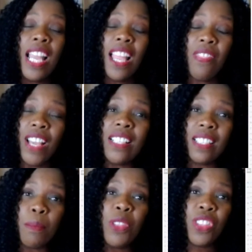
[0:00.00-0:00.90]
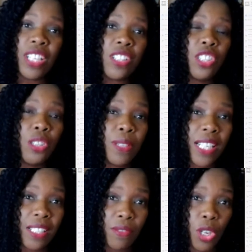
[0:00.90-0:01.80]
And that's some of the things that you
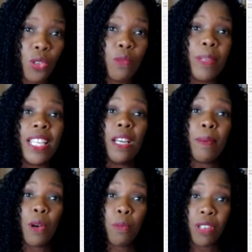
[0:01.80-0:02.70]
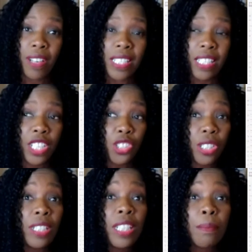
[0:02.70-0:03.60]
guys have told me about procrastination.